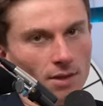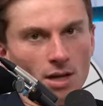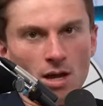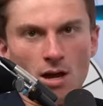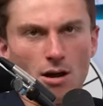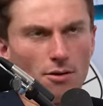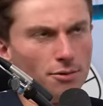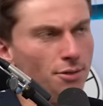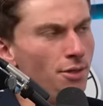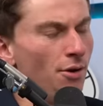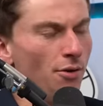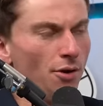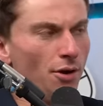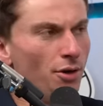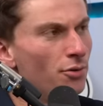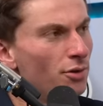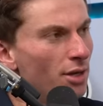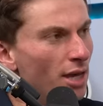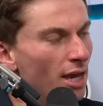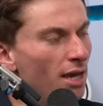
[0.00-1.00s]
Oh, dude, are
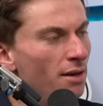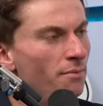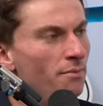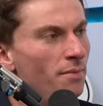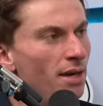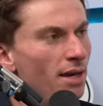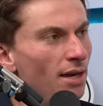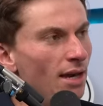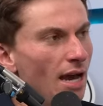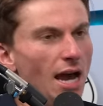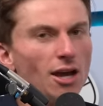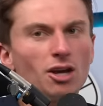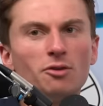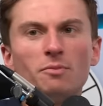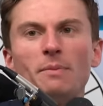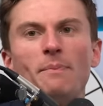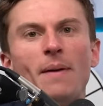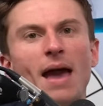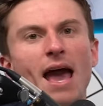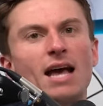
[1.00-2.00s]
you kidding me? I could
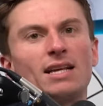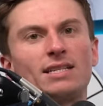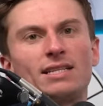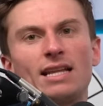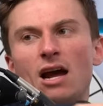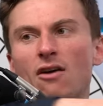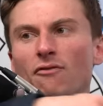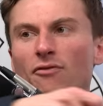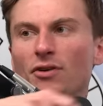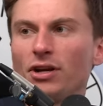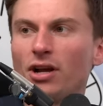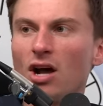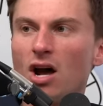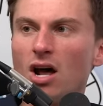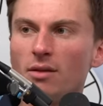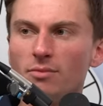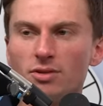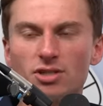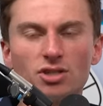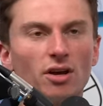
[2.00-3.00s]
be passing out free
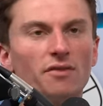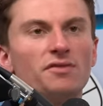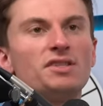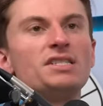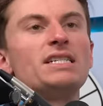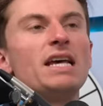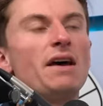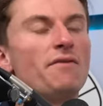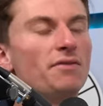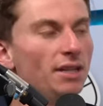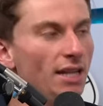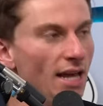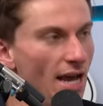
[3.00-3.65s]
condoms and still have seven